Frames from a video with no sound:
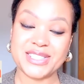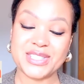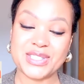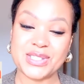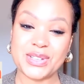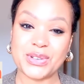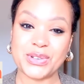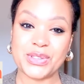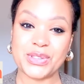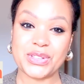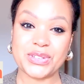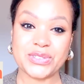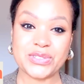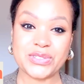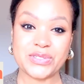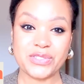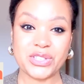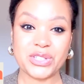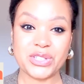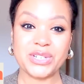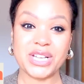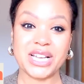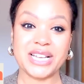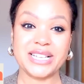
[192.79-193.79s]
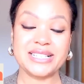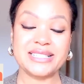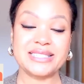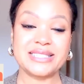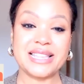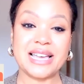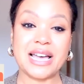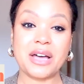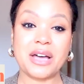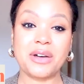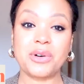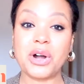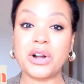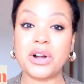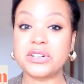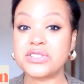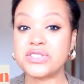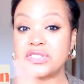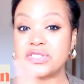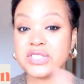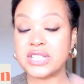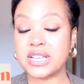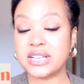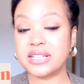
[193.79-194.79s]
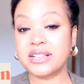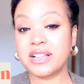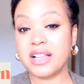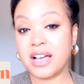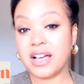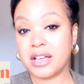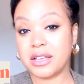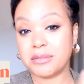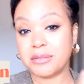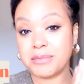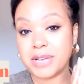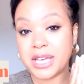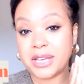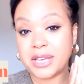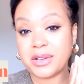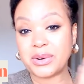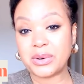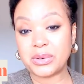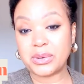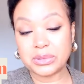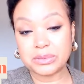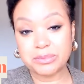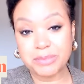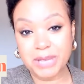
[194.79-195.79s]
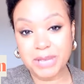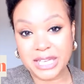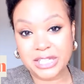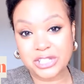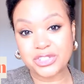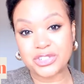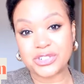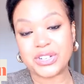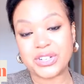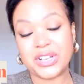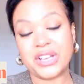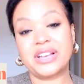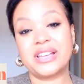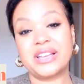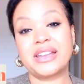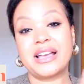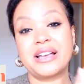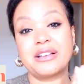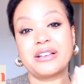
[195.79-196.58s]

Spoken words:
So those of you guys that are still on my old Patreon,